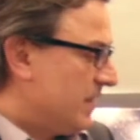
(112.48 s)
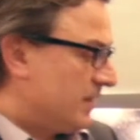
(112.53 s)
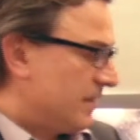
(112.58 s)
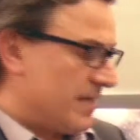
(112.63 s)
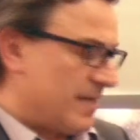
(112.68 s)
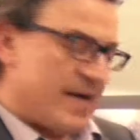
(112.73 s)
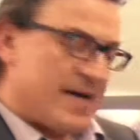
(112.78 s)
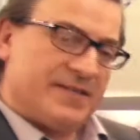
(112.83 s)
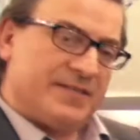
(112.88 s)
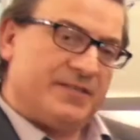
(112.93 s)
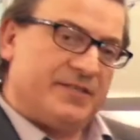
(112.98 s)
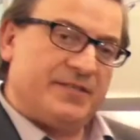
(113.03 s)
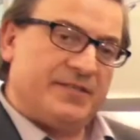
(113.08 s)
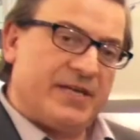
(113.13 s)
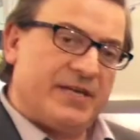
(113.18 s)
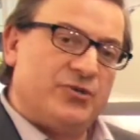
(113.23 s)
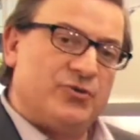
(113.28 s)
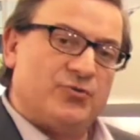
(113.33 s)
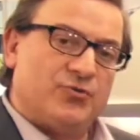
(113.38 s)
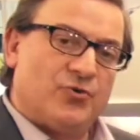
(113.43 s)
The gas is
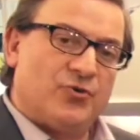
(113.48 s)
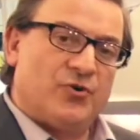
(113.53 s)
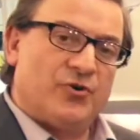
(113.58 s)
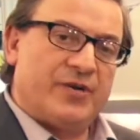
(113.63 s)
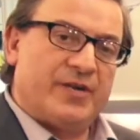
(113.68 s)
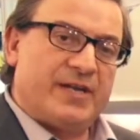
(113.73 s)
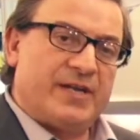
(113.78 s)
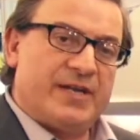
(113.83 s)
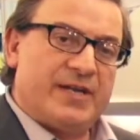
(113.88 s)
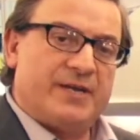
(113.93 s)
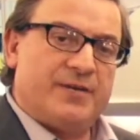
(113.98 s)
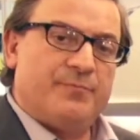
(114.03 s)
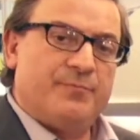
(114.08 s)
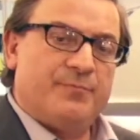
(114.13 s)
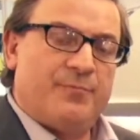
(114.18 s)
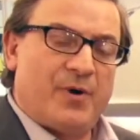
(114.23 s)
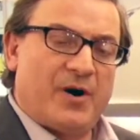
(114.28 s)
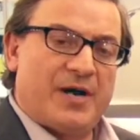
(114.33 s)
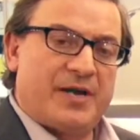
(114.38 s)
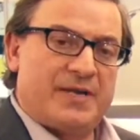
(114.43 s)
then drawn in
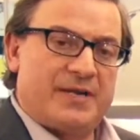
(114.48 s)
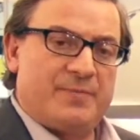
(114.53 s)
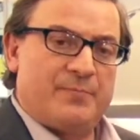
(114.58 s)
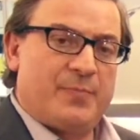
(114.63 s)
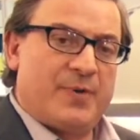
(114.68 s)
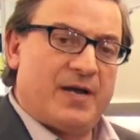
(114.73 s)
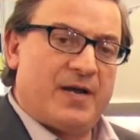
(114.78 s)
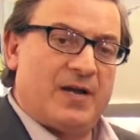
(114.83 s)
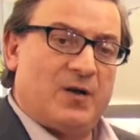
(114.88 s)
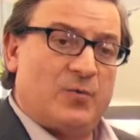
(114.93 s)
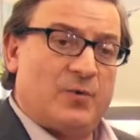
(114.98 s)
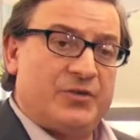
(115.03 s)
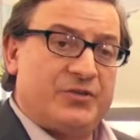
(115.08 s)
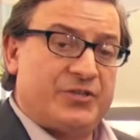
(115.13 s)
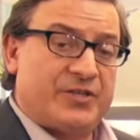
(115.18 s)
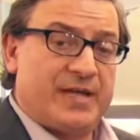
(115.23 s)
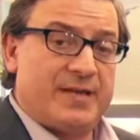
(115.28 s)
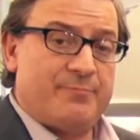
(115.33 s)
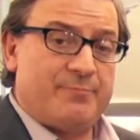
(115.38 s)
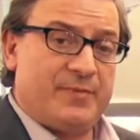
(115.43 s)
by the impeller,
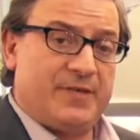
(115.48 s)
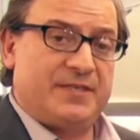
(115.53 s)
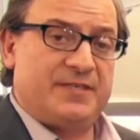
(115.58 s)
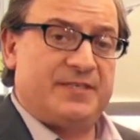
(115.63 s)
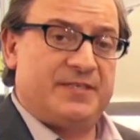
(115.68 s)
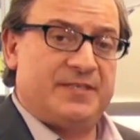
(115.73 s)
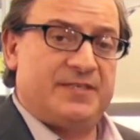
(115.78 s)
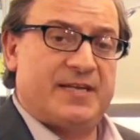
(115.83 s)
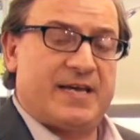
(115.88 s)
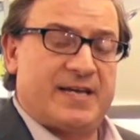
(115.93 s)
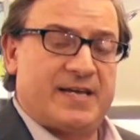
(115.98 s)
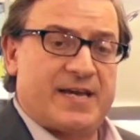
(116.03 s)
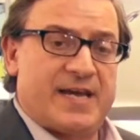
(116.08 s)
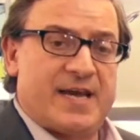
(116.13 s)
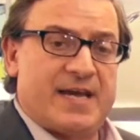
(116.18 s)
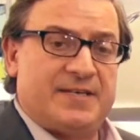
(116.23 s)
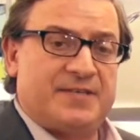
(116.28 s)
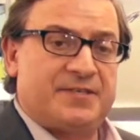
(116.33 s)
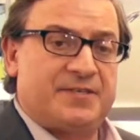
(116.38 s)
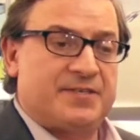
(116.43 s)
which then mixes that
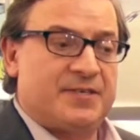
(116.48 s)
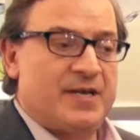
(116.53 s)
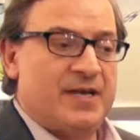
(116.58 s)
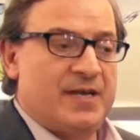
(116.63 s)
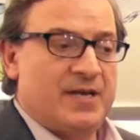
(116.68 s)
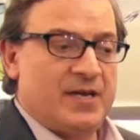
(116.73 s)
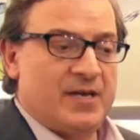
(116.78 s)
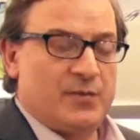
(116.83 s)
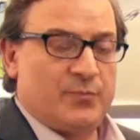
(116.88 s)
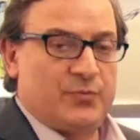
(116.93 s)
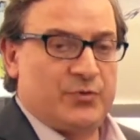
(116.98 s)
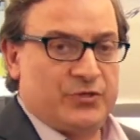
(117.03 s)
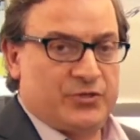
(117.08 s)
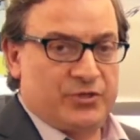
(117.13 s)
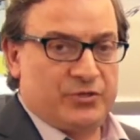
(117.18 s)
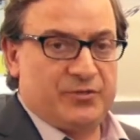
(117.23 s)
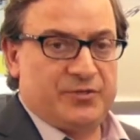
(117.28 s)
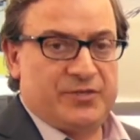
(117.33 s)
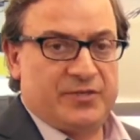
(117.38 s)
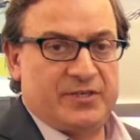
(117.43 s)
gas,
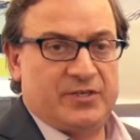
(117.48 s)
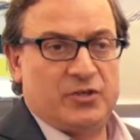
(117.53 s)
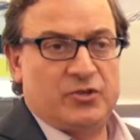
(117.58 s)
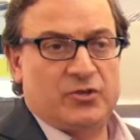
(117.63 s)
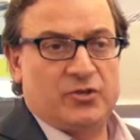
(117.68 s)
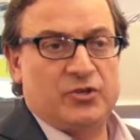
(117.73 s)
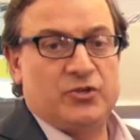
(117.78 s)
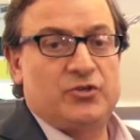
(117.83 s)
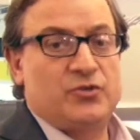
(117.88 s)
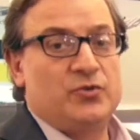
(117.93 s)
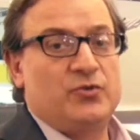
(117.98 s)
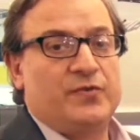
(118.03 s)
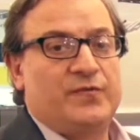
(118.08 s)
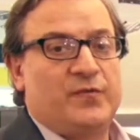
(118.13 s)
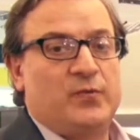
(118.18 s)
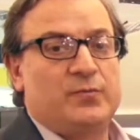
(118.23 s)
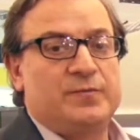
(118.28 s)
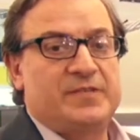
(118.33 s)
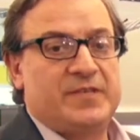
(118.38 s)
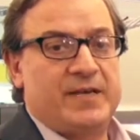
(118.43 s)
producing a good
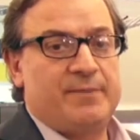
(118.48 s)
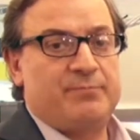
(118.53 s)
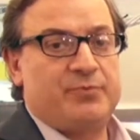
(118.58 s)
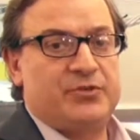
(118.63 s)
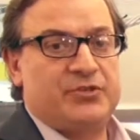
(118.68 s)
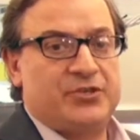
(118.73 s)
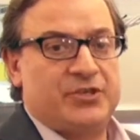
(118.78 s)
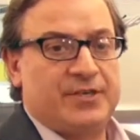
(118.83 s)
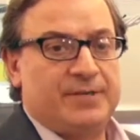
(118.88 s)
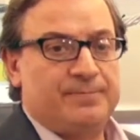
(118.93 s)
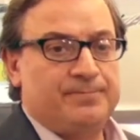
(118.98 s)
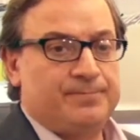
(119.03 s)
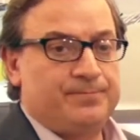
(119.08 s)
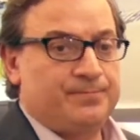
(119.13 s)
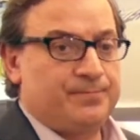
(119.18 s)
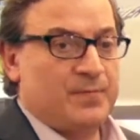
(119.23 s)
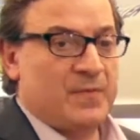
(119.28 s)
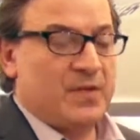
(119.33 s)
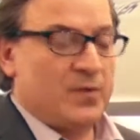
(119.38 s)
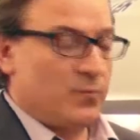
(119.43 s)
uniform temperature,
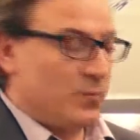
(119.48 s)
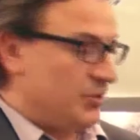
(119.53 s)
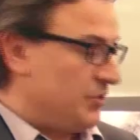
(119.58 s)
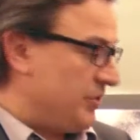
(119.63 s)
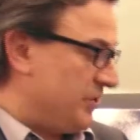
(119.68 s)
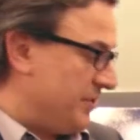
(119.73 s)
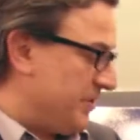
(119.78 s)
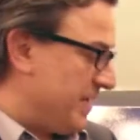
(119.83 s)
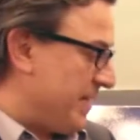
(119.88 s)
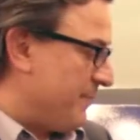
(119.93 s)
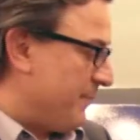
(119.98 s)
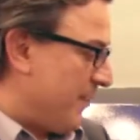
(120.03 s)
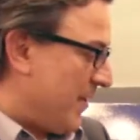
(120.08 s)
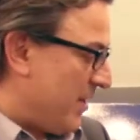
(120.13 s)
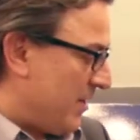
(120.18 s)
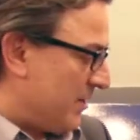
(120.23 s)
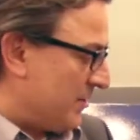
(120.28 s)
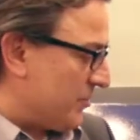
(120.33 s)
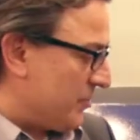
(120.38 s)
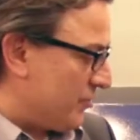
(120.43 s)
which is then
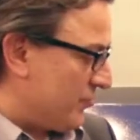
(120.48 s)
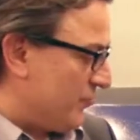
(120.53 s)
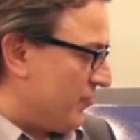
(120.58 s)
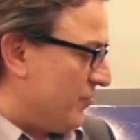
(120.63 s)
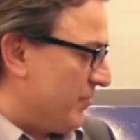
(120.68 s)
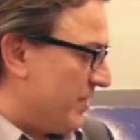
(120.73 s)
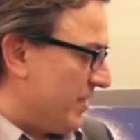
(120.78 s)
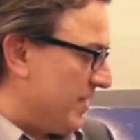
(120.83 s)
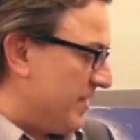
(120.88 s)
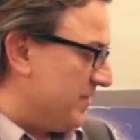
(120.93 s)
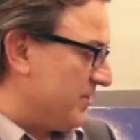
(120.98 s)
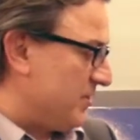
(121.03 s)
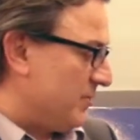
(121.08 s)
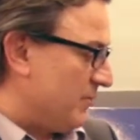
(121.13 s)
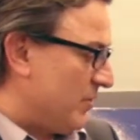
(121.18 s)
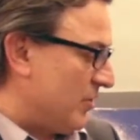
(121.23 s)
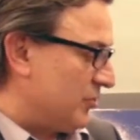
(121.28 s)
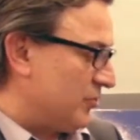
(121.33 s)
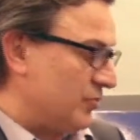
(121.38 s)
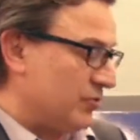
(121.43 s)
passed through the heater
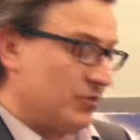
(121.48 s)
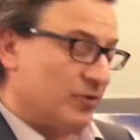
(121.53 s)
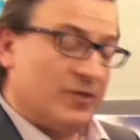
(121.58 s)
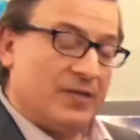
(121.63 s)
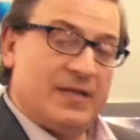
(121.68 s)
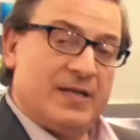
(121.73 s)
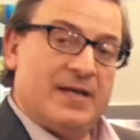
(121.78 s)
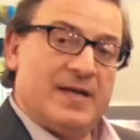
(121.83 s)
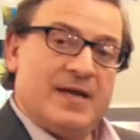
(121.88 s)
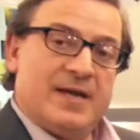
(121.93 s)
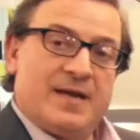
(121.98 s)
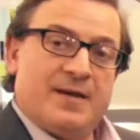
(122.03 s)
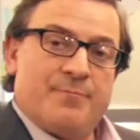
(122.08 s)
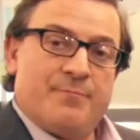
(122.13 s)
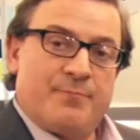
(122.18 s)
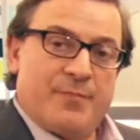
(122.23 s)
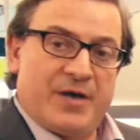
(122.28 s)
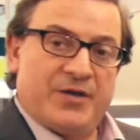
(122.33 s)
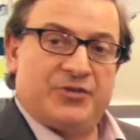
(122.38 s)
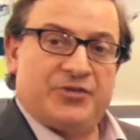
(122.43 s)
module,
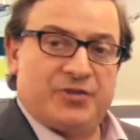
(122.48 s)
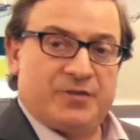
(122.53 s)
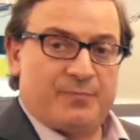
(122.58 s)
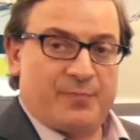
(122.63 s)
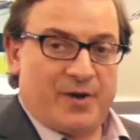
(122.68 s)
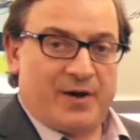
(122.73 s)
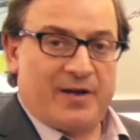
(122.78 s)
measured